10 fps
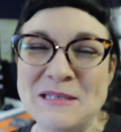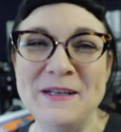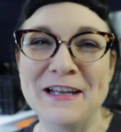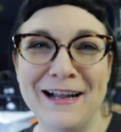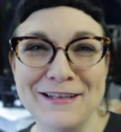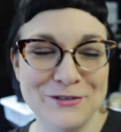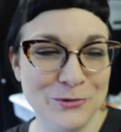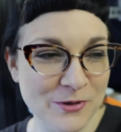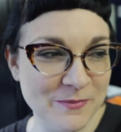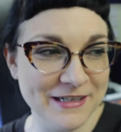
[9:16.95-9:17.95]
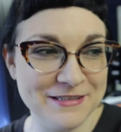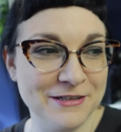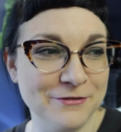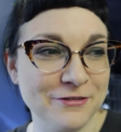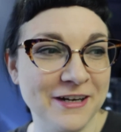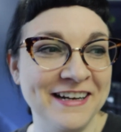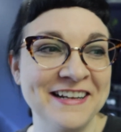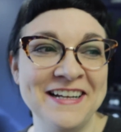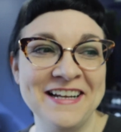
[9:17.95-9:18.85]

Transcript: a bit hard to talk about yourself, right?